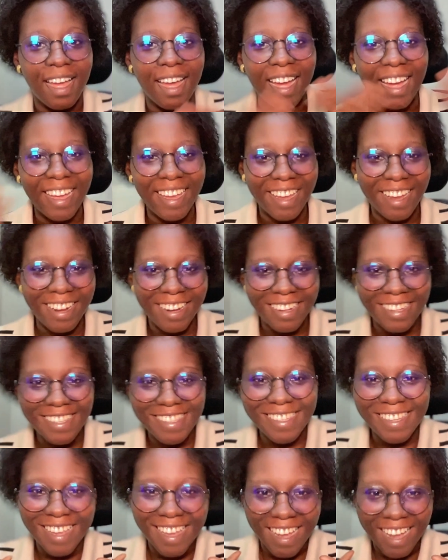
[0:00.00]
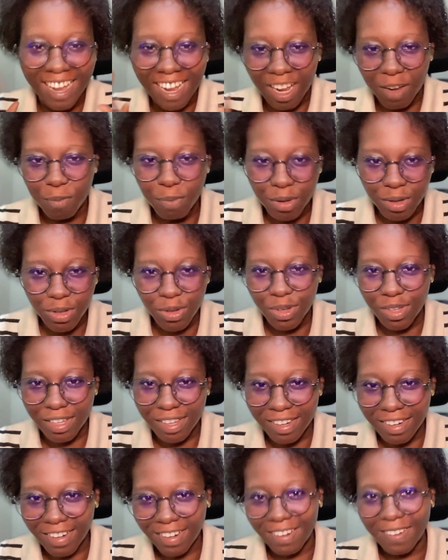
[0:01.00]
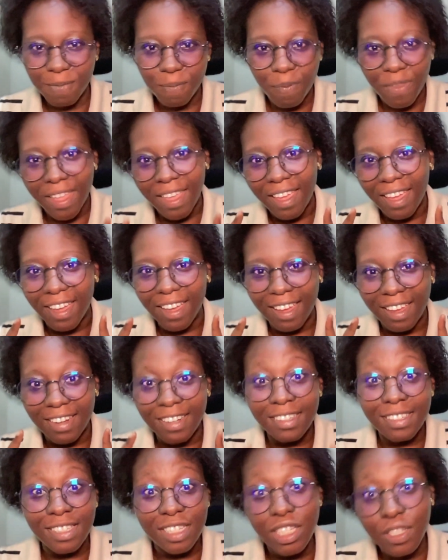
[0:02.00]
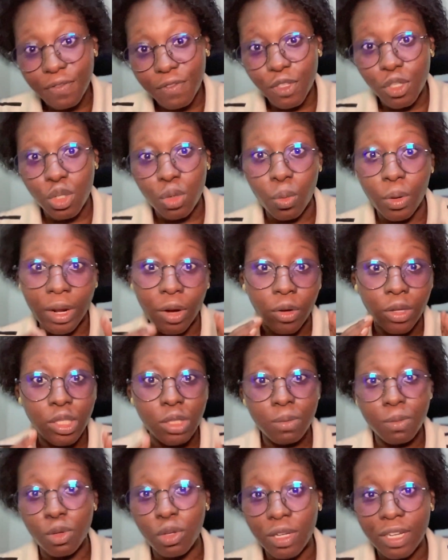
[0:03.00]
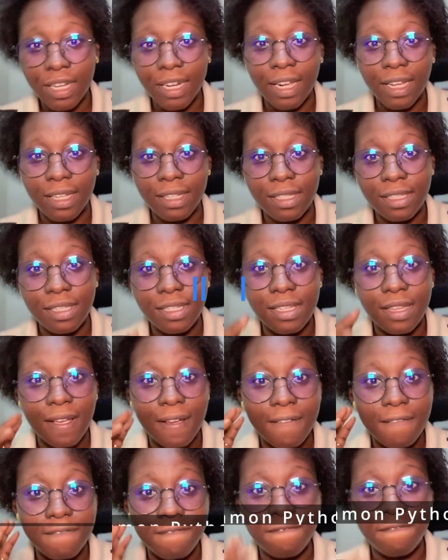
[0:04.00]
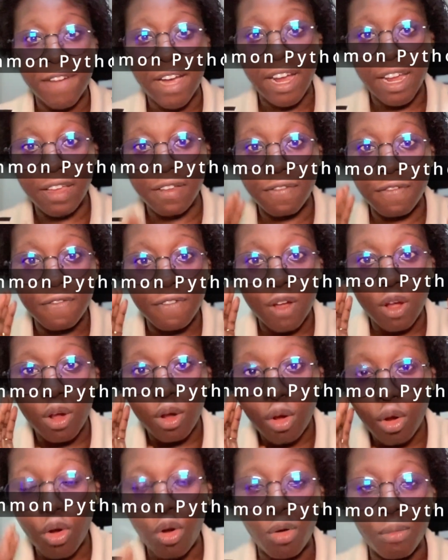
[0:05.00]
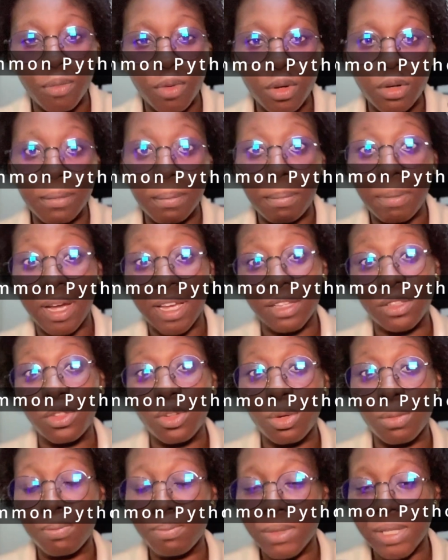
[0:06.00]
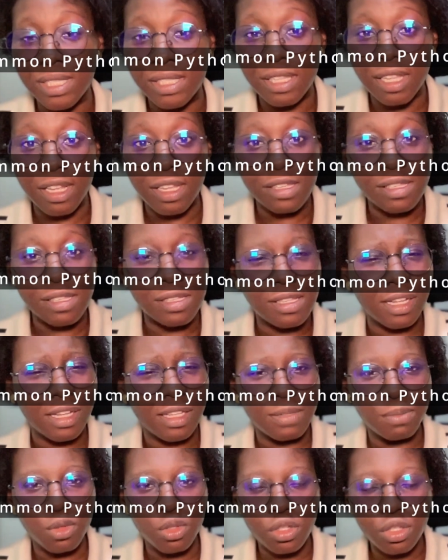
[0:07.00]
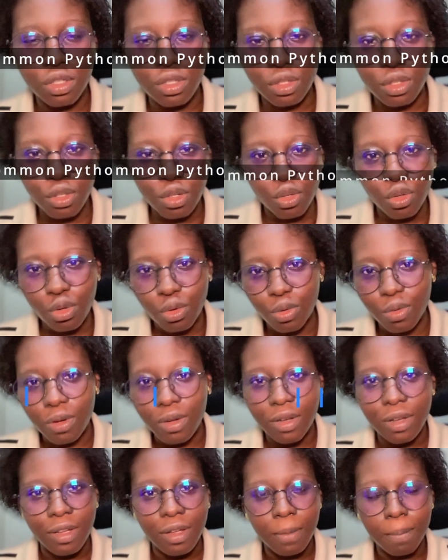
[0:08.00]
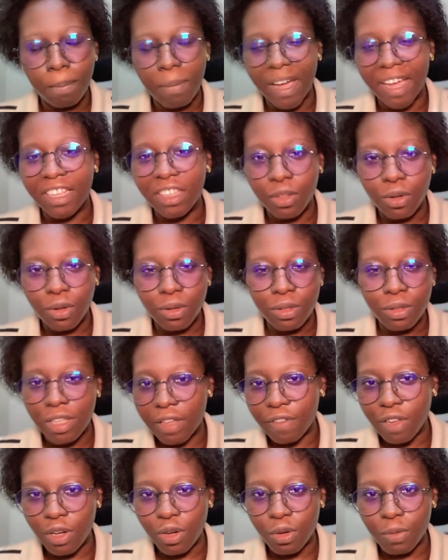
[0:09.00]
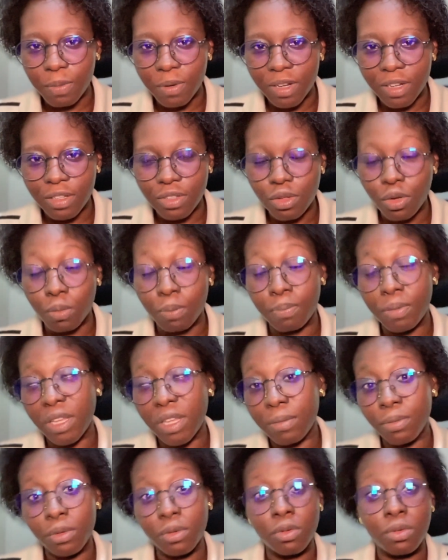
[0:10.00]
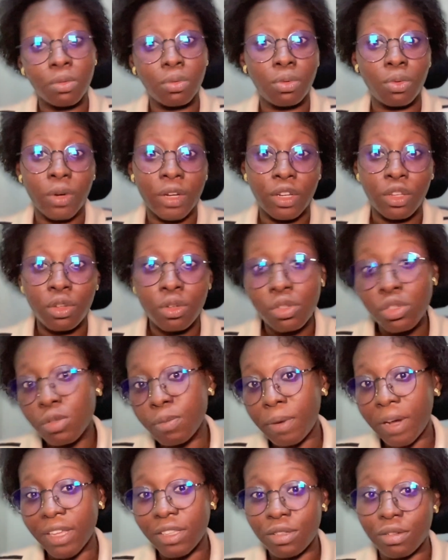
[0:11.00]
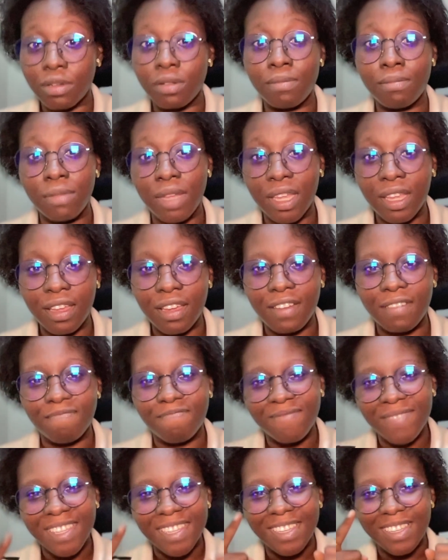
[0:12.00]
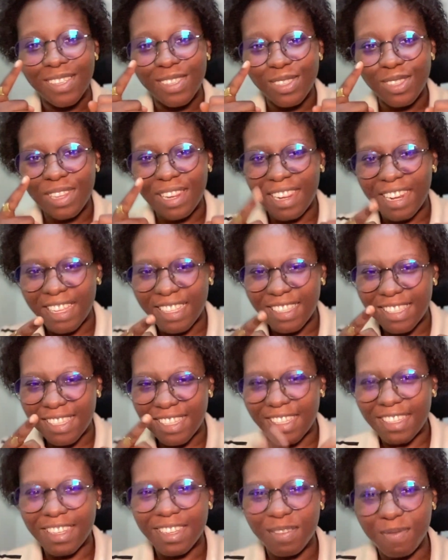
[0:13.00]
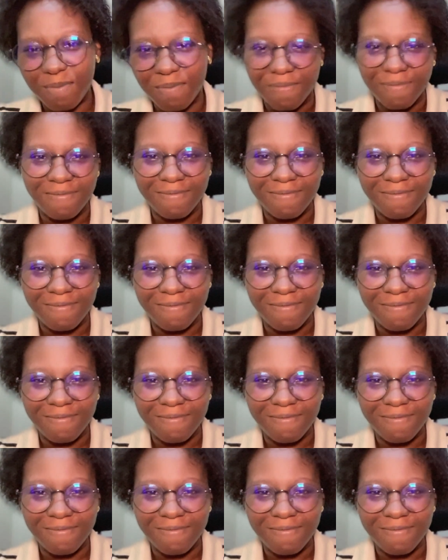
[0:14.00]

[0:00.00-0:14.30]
Hi guys, happy new year. And in this video we're going to be looking at 5 common Python mistakes that most new Python developers or people who are new to Python make. So let's see them.